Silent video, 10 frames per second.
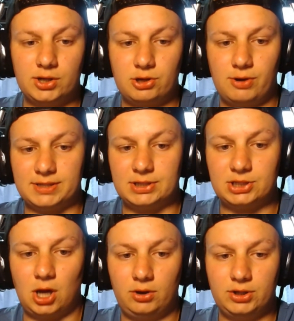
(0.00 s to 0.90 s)
also has a
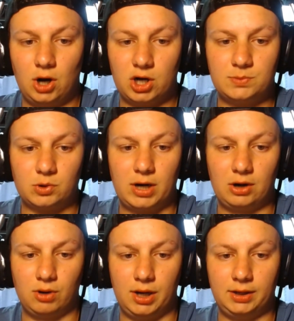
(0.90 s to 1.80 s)
solid yards per
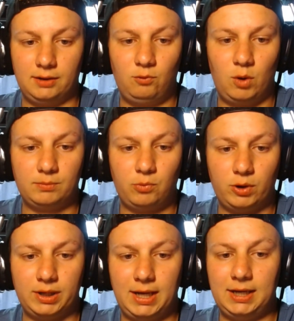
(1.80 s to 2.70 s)
hour run of
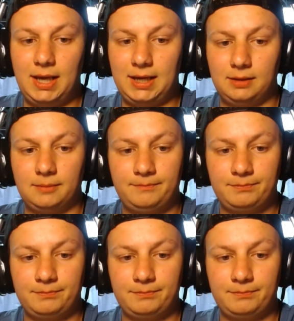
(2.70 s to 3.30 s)
1.88.